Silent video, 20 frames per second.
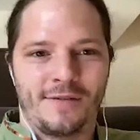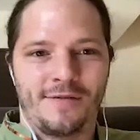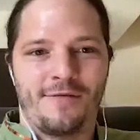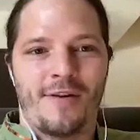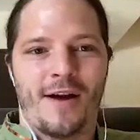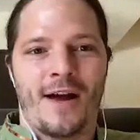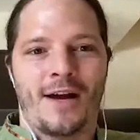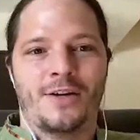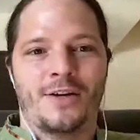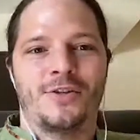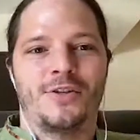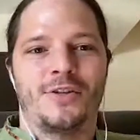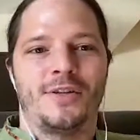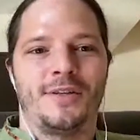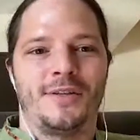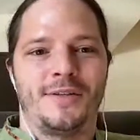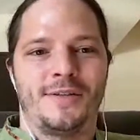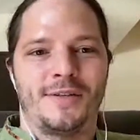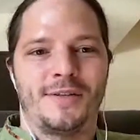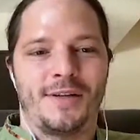
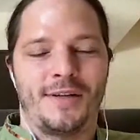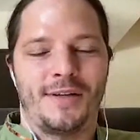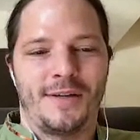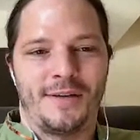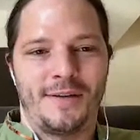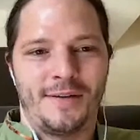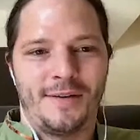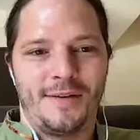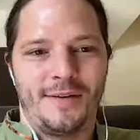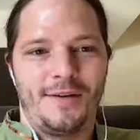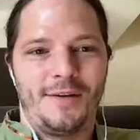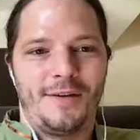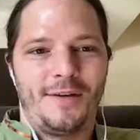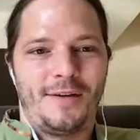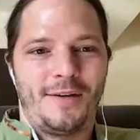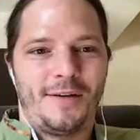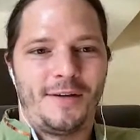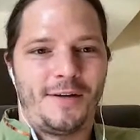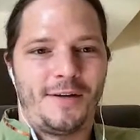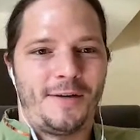factions and
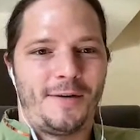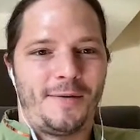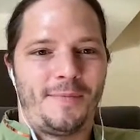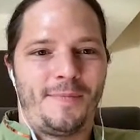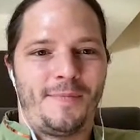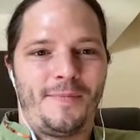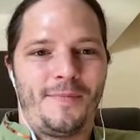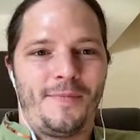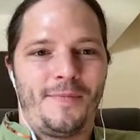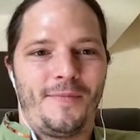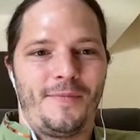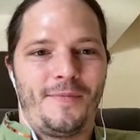um,